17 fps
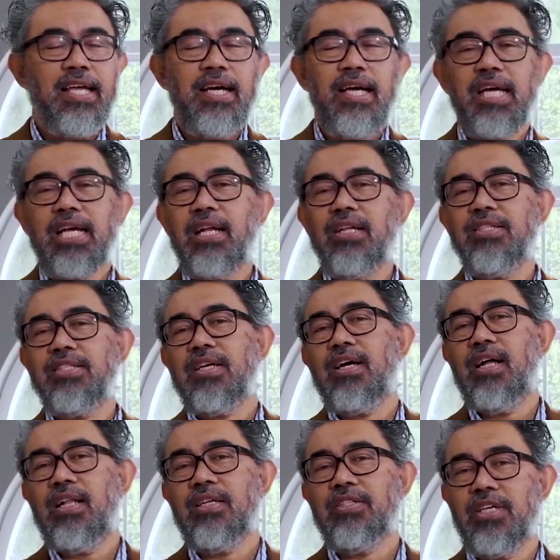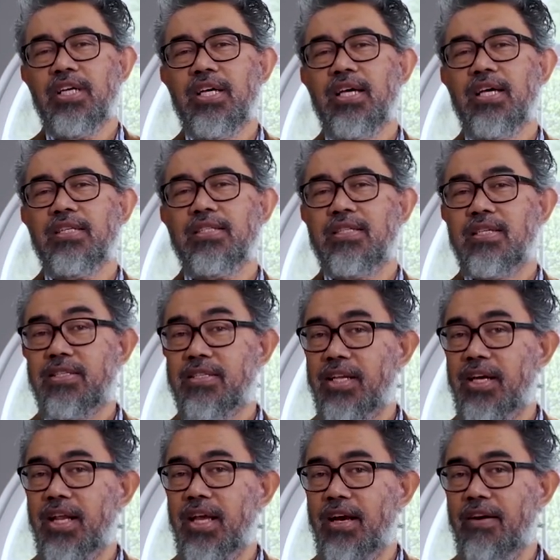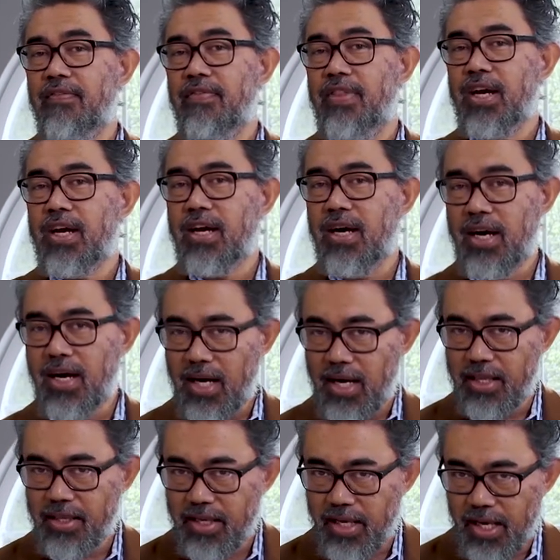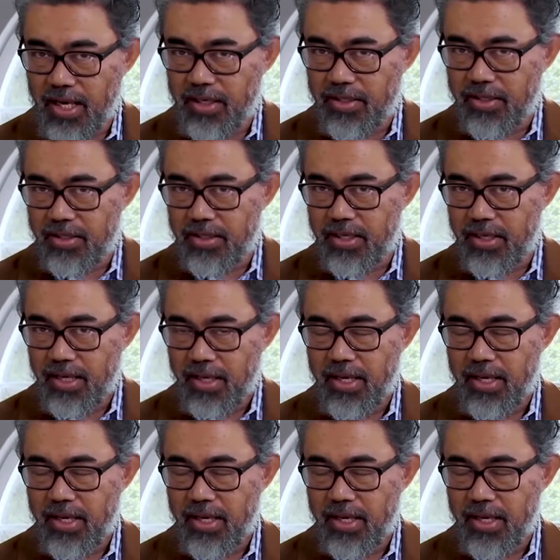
Ecclesiology is the study of the context